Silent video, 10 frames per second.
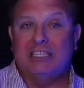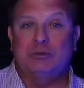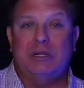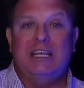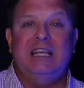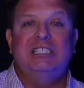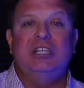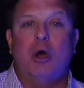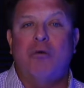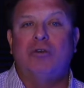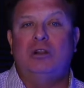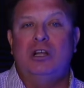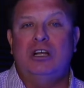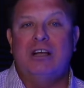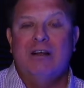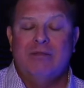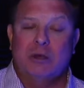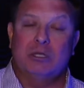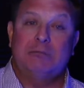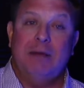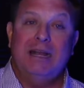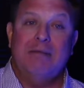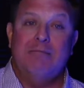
It's really easy to overlook that we're spending